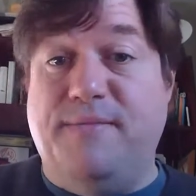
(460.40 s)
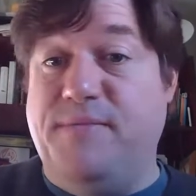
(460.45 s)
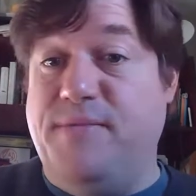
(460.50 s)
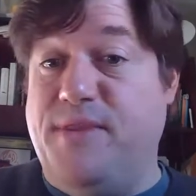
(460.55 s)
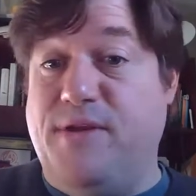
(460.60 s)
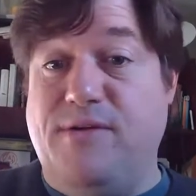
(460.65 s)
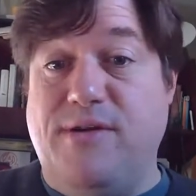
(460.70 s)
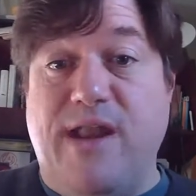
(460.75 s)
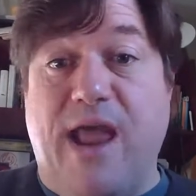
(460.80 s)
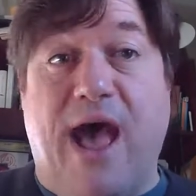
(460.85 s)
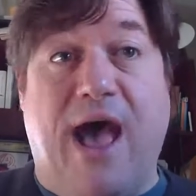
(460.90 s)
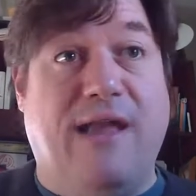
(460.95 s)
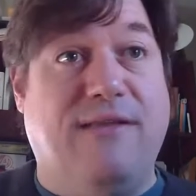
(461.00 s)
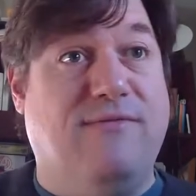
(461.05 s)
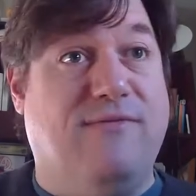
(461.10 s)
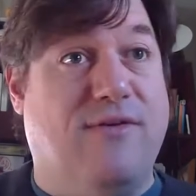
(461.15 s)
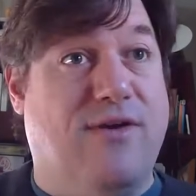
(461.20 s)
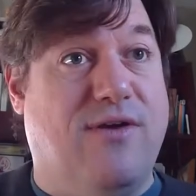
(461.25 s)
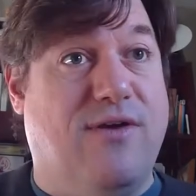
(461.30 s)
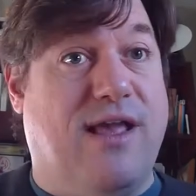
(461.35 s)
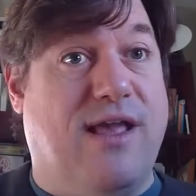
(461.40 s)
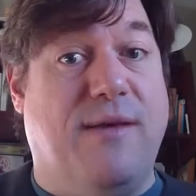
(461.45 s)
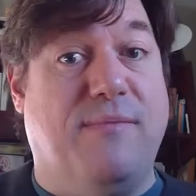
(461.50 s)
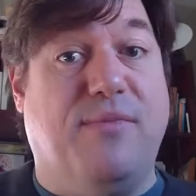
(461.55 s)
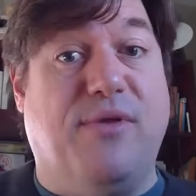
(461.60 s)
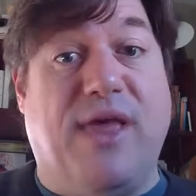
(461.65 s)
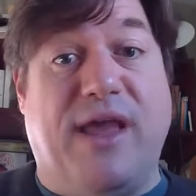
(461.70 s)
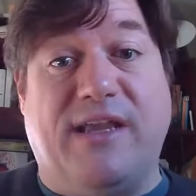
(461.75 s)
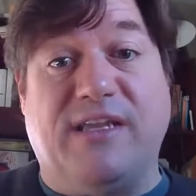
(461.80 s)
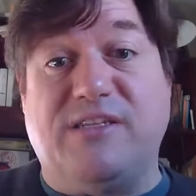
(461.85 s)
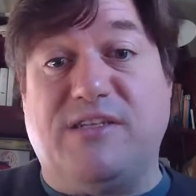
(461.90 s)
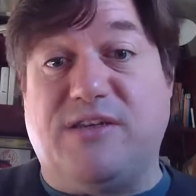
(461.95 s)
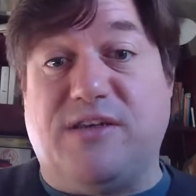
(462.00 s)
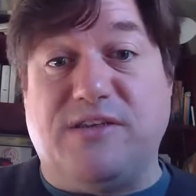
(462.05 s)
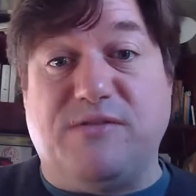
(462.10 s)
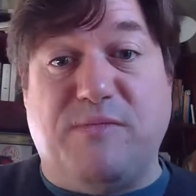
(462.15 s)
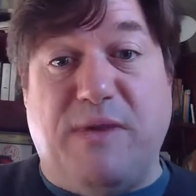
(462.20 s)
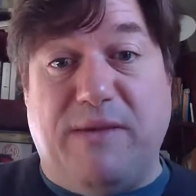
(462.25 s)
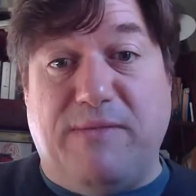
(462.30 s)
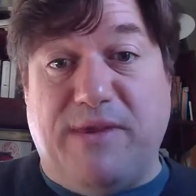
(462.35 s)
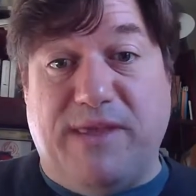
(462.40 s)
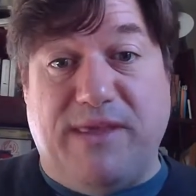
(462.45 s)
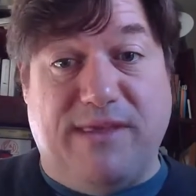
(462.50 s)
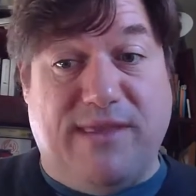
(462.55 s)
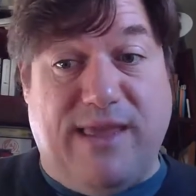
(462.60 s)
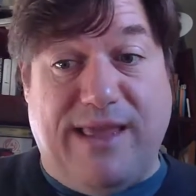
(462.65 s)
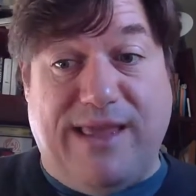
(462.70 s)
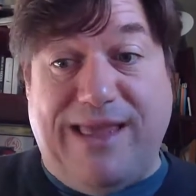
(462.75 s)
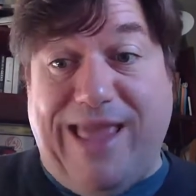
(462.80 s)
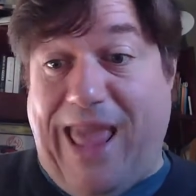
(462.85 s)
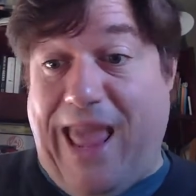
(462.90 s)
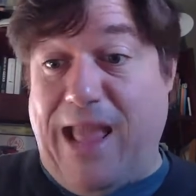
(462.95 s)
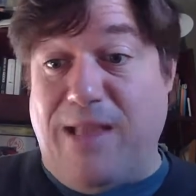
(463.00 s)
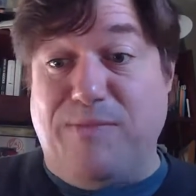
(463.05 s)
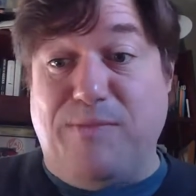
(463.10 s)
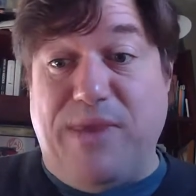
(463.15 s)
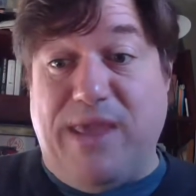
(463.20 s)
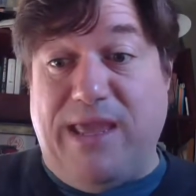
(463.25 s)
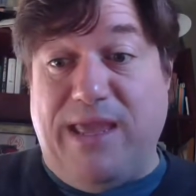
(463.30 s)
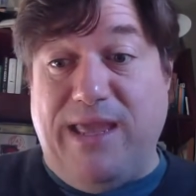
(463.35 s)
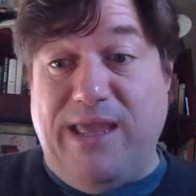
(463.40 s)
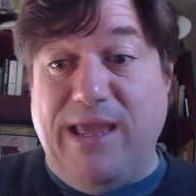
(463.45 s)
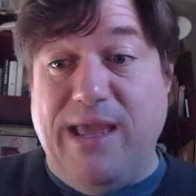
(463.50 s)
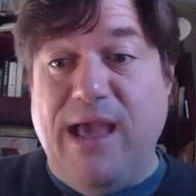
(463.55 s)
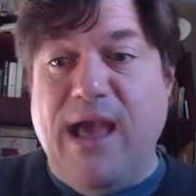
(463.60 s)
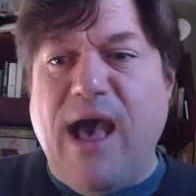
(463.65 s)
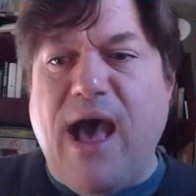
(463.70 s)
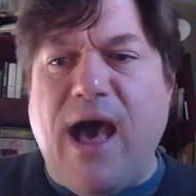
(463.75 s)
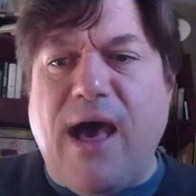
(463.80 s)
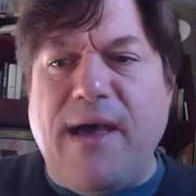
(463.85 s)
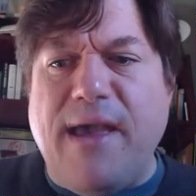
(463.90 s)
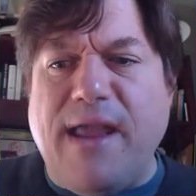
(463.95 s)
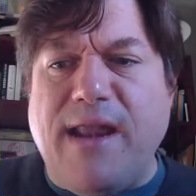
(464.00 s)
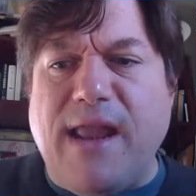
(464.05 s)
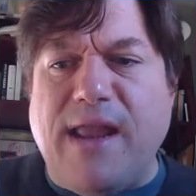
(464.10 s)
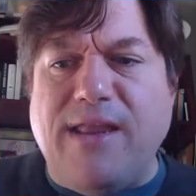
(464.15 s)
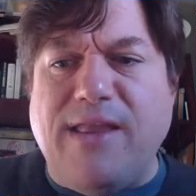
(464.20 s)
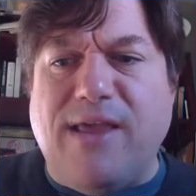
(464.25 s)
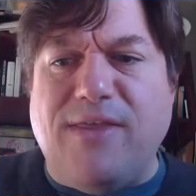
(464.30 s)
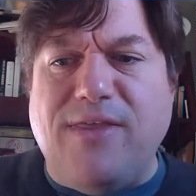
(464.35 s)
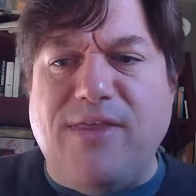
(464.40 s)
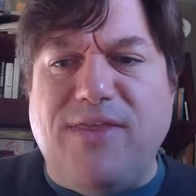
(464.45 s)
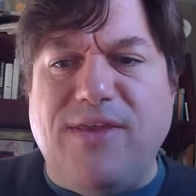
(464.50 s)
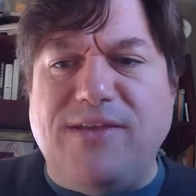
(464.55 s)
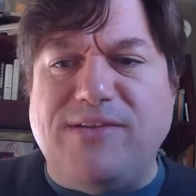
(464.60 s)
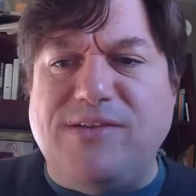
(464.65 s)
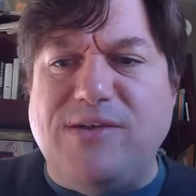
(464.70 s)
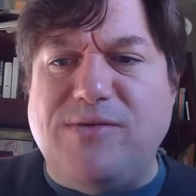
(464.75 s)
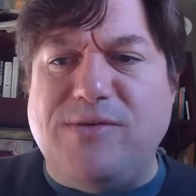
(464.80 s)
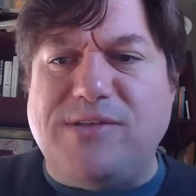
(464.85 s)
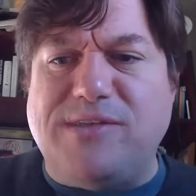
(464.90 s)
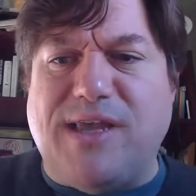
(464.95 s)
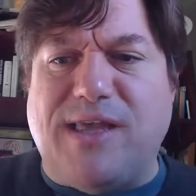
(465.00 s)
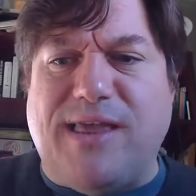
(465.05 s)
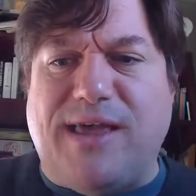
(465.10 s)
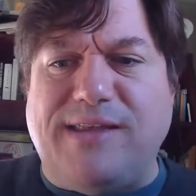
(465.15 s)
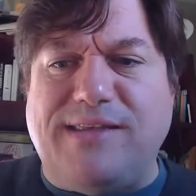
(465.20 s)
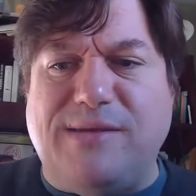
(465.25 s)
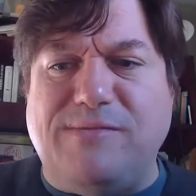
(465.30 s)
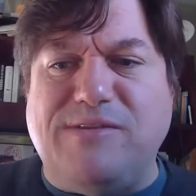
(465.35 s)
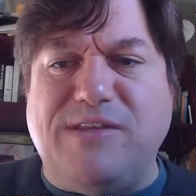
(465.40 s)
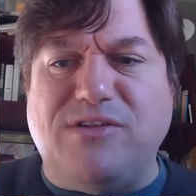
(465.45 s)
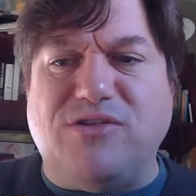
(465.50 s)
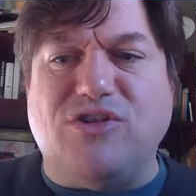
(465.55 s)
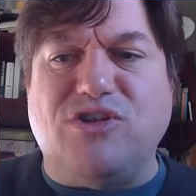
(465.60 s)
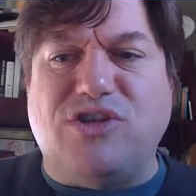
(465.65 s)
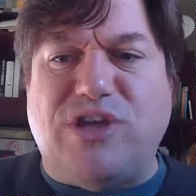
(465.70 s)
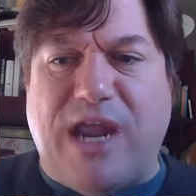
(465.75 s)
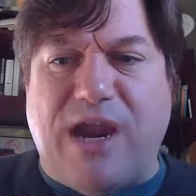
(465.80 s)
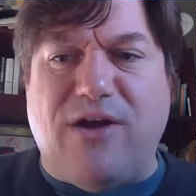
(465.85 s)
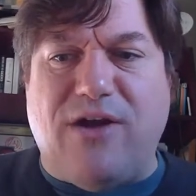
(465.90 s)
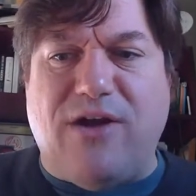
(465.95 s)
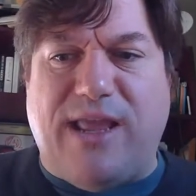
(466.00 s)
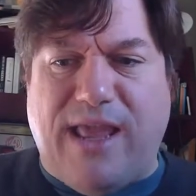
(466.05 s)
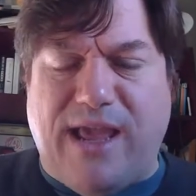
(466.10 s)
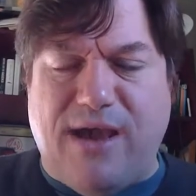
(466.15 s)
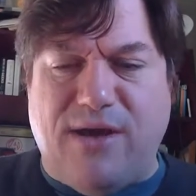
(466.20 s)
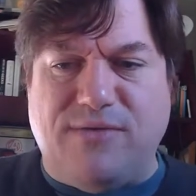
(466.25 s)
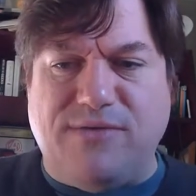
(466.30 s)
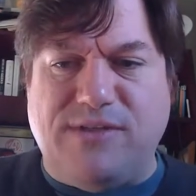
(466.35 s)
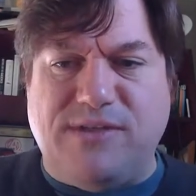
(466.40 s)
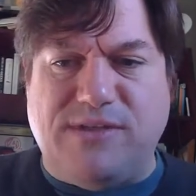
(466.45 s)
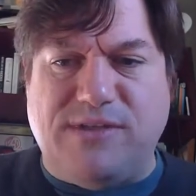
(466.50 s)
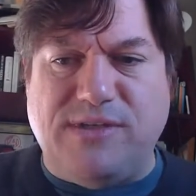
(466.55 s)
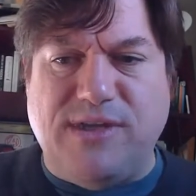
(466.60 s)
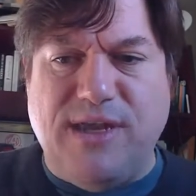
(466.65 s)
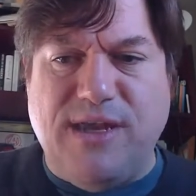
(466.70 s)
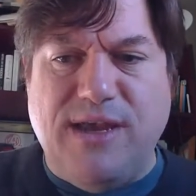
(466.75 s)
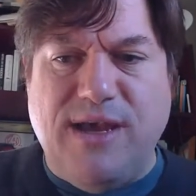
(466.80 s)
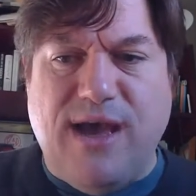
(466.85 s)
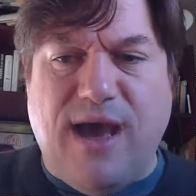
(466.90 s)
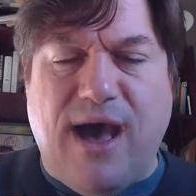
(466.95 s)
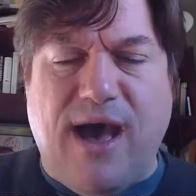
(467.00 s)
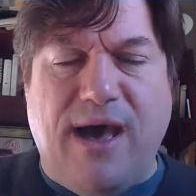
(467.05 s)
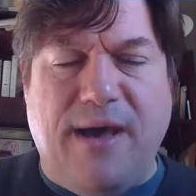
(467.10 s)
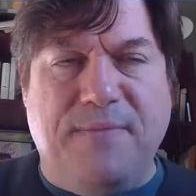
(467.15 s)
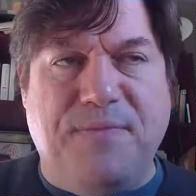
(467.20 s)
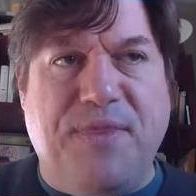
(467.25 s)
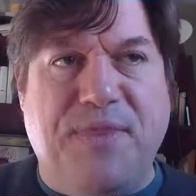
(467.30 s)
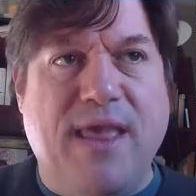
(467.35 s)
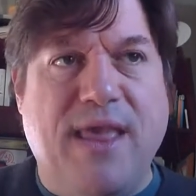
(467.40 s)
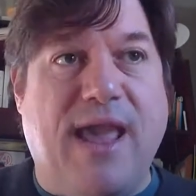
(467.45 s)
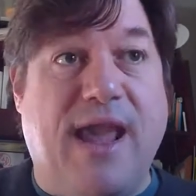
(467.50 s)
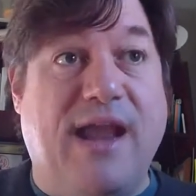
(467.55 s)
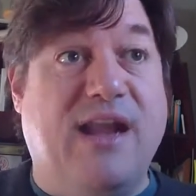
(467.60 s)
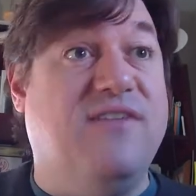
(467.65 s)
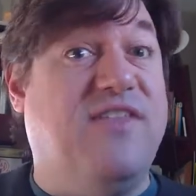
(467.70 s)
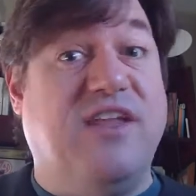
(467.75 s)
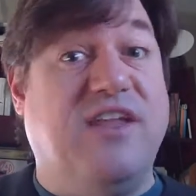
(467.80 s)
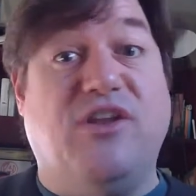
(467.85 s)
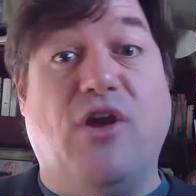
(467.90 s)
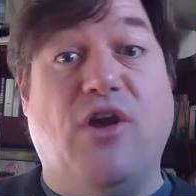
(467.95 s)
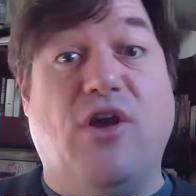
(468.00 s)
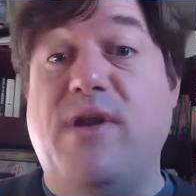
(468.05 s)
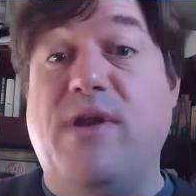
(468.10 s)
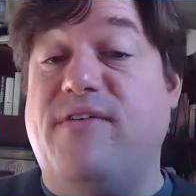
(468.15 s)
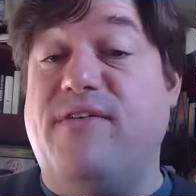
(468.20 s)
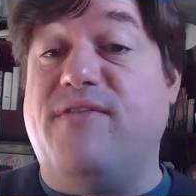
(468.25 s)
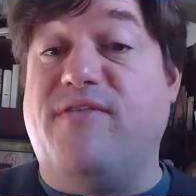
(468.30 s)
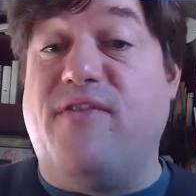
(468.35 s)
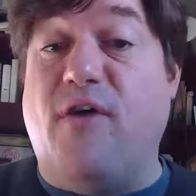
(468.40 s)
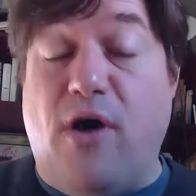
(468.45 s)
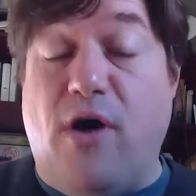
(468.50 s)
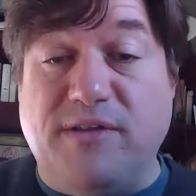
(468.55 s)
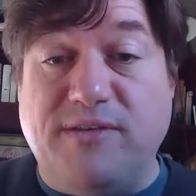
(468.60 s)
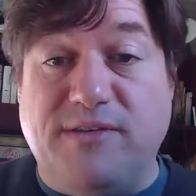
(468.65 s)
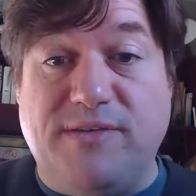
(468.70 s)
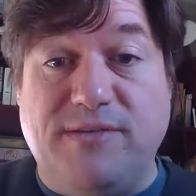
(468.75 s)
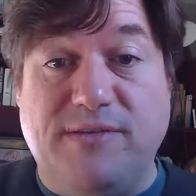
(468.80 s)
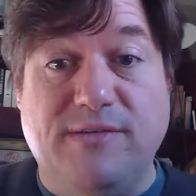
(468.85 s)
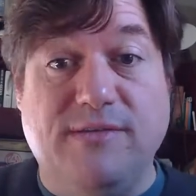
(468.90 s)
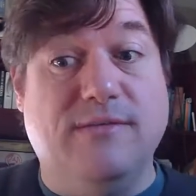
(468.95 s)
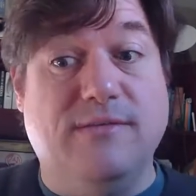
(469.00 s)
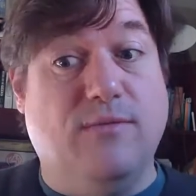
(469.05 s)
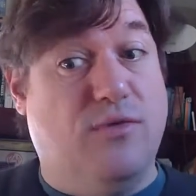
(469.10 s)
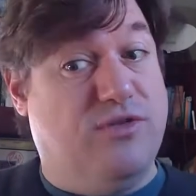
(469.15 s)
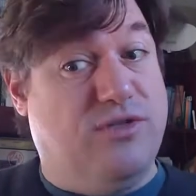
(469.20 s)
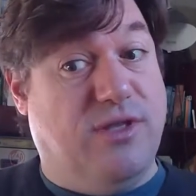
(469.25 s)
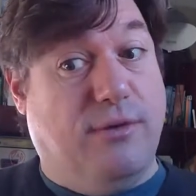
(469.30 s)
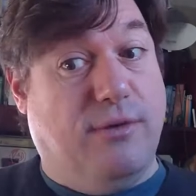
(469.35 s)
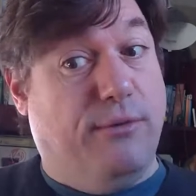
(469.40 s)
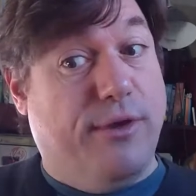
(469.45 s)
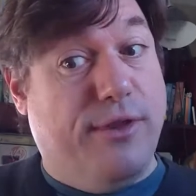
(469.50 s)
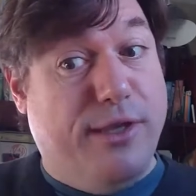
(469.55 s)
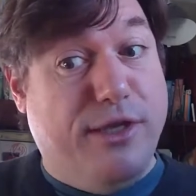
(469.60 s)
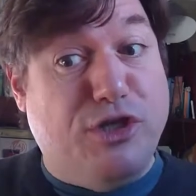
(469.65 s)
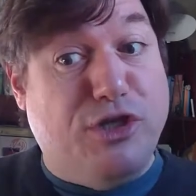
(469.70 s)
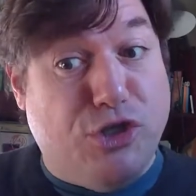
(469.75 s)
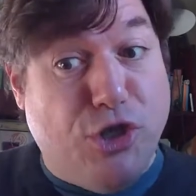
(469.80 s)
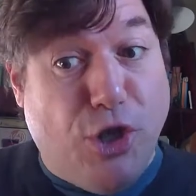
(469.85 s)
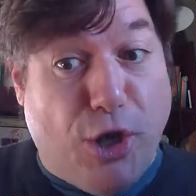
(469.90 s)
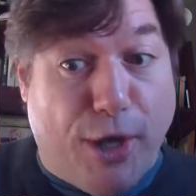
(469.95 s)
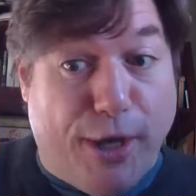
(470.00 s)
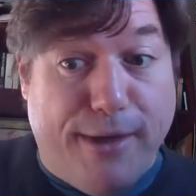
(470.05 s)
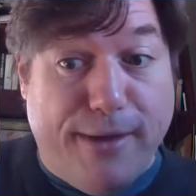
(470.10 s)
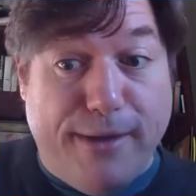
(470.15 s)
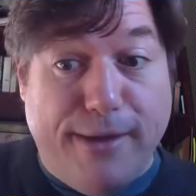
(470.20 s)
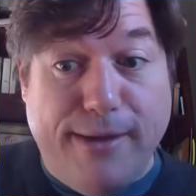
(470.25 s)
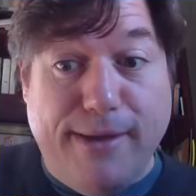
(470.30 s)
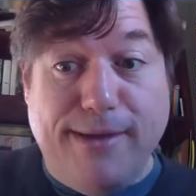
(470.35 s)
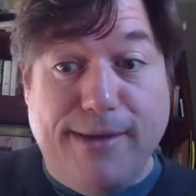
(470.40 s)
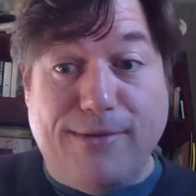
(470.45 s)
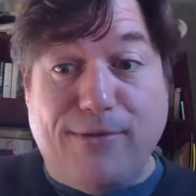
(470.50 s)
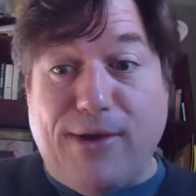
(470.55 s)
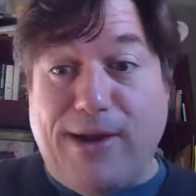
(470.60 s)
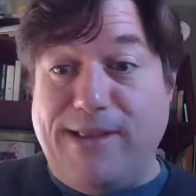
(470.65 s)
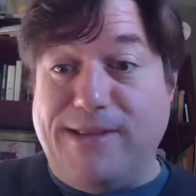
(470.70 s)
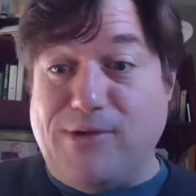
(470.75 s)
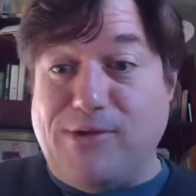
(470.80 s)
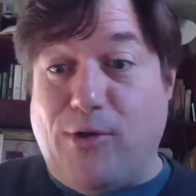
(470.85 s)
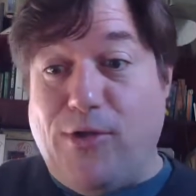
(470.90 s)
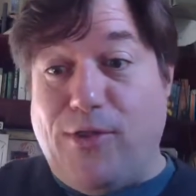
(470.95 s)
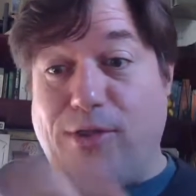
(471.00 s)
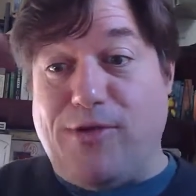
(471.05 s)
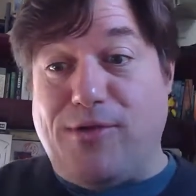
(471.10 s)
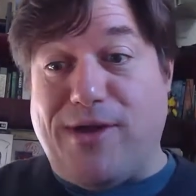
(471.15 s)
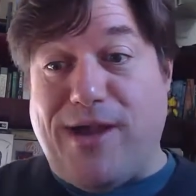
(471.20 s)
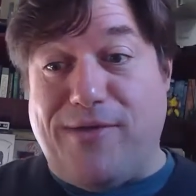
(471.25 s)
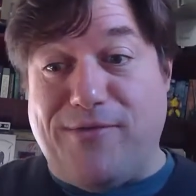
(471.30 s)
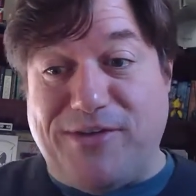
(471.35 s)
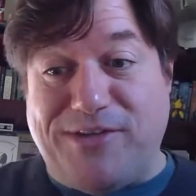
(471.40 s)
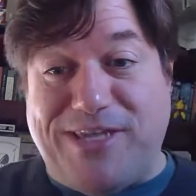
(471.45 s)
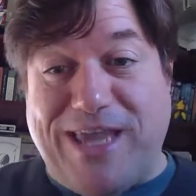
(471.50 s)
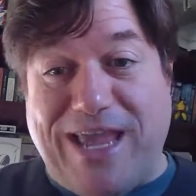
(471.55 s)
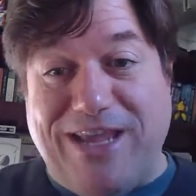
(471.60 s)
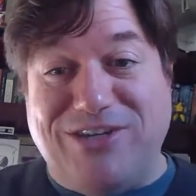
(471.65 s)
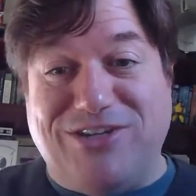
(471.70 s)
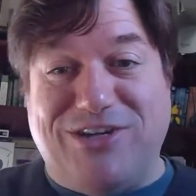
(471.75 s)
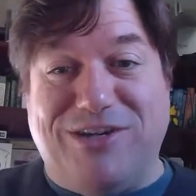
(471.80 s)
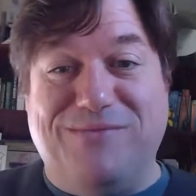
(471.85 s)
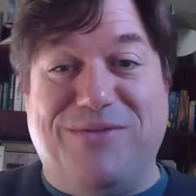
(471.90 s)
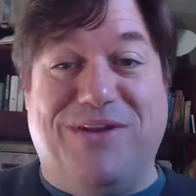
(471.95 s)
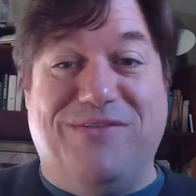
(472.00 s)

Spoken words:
They're not very complex because maybe they can't be. And the other thing too is a lot of times these are shared accounts, and if they don't have a vault, which they really should, right? It's a whole other conversation.